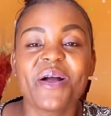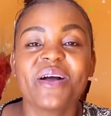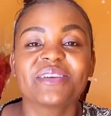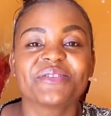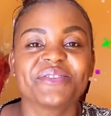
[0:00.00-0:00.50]

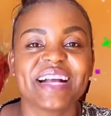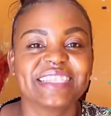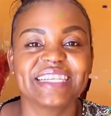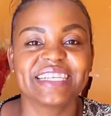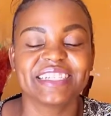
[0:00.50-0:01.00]

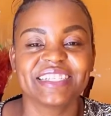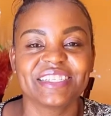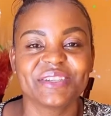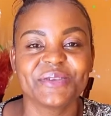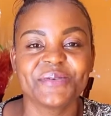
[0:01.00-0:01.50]

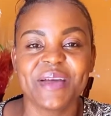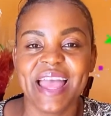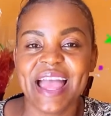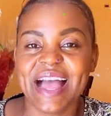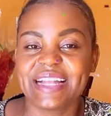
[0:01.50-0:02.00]
congratulations to you
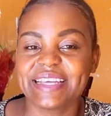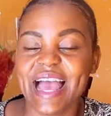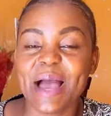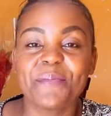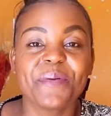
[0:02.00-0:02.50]
and
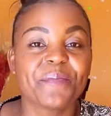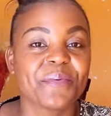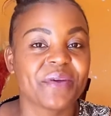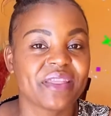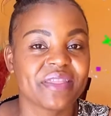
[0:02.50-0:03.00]
happy
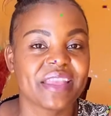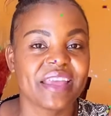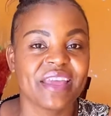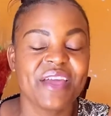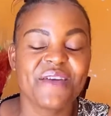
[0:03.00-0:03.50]

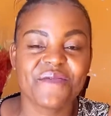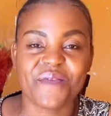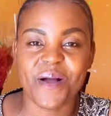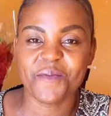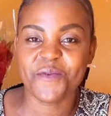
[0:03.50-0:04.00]
birthday
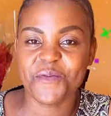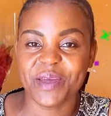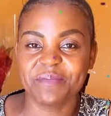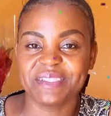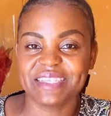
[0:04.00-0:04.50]
from
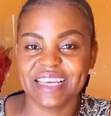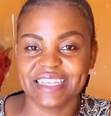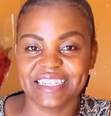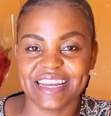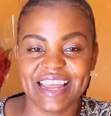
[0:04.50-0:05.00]
Whims
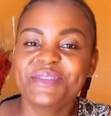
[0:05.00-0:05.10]
Kitchen.